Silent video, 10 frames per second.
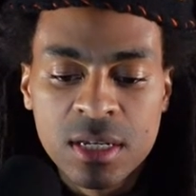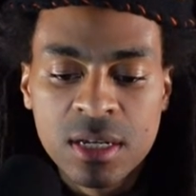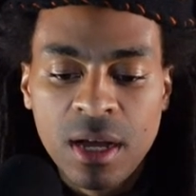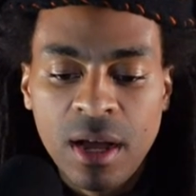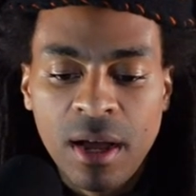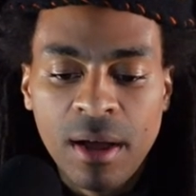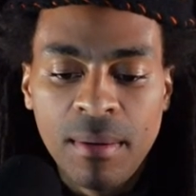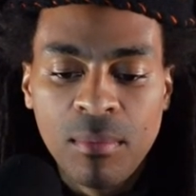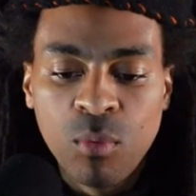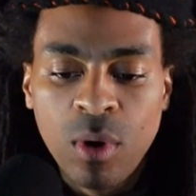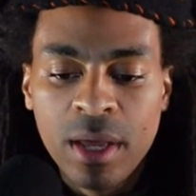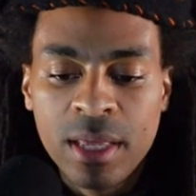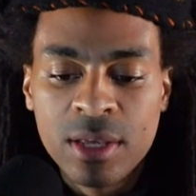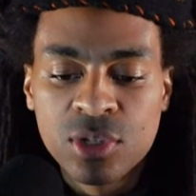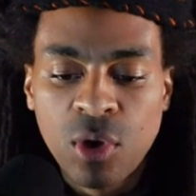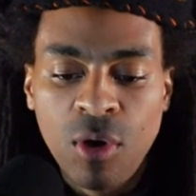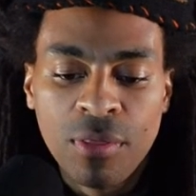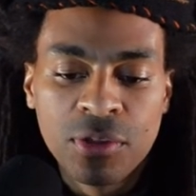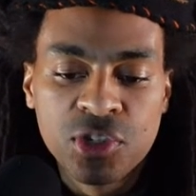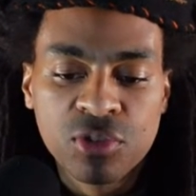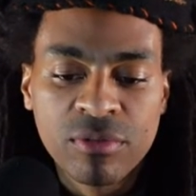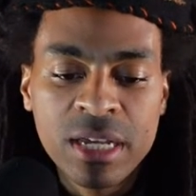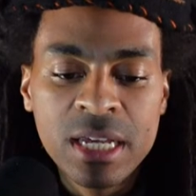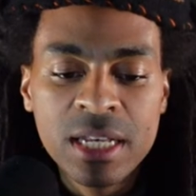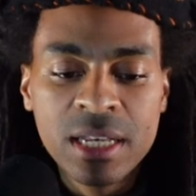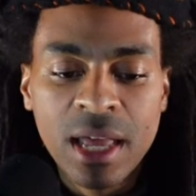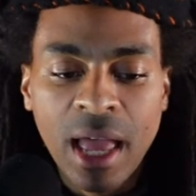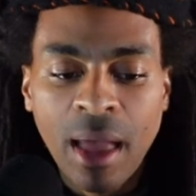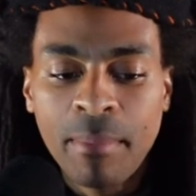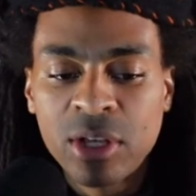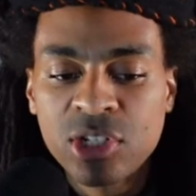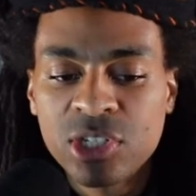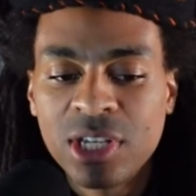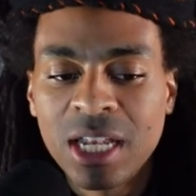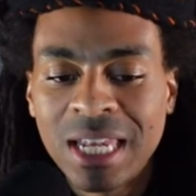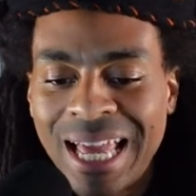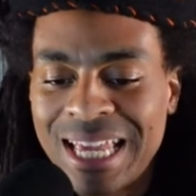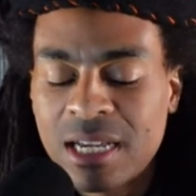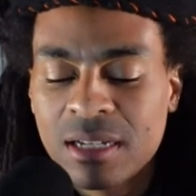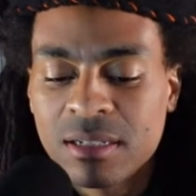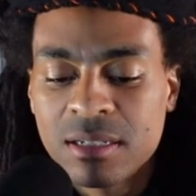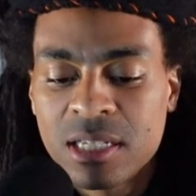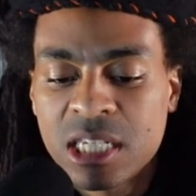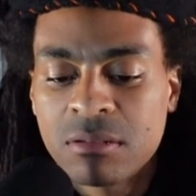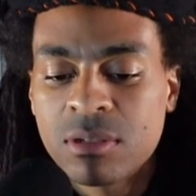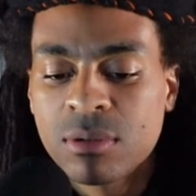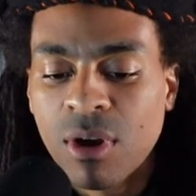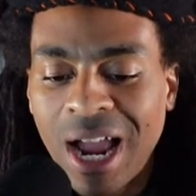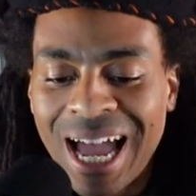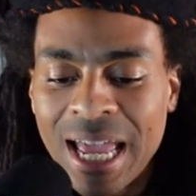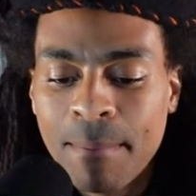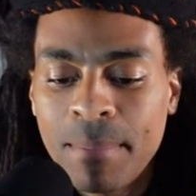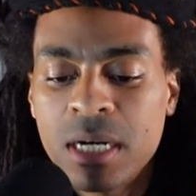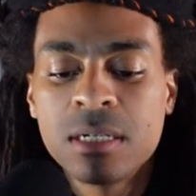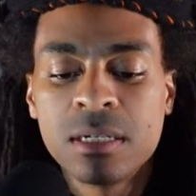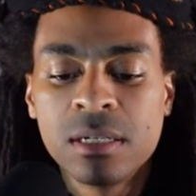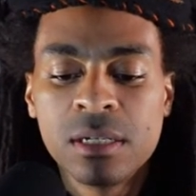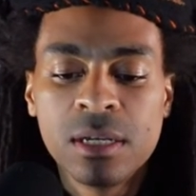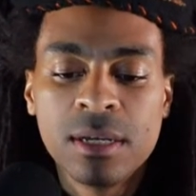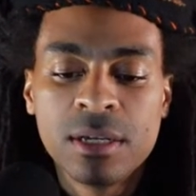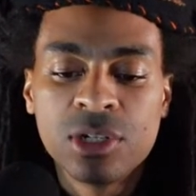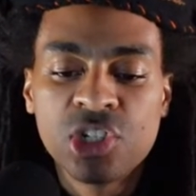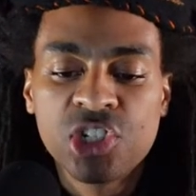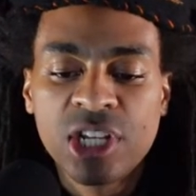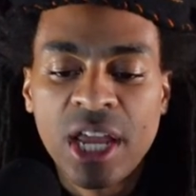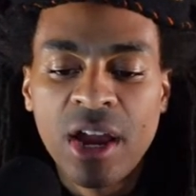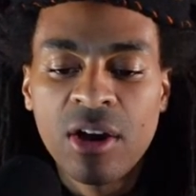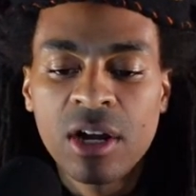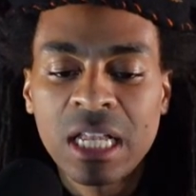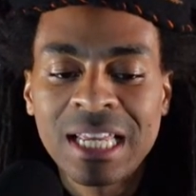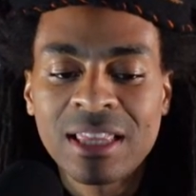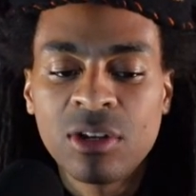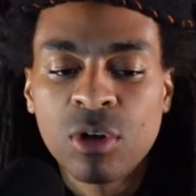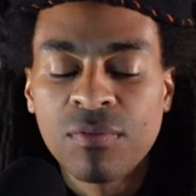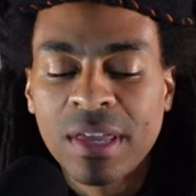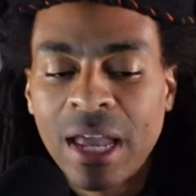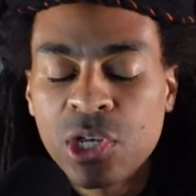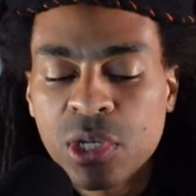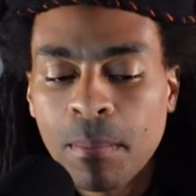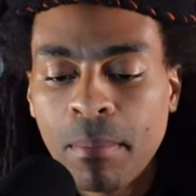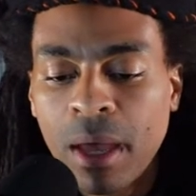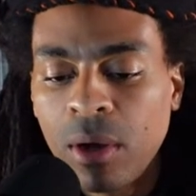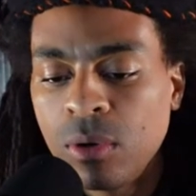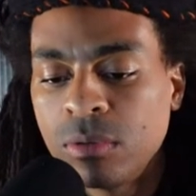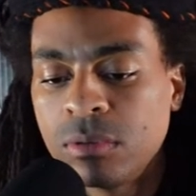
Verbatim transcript: what is on the screen and make sure you like, subscribe, share, click the notification bell,